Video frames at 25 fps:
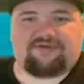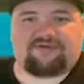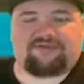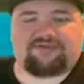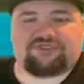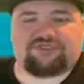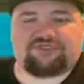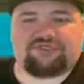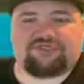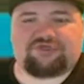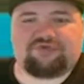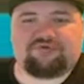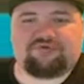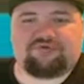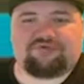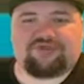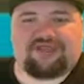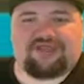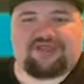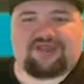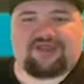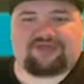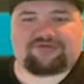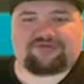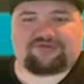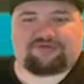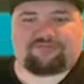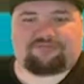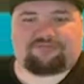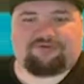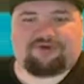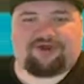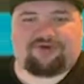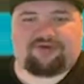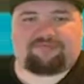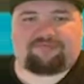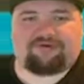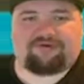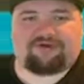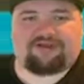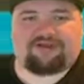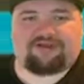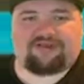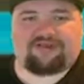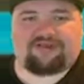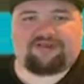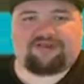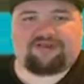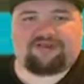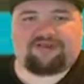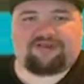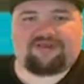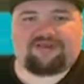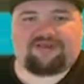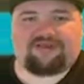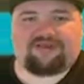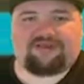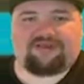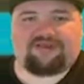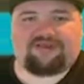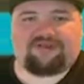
to the actual property, the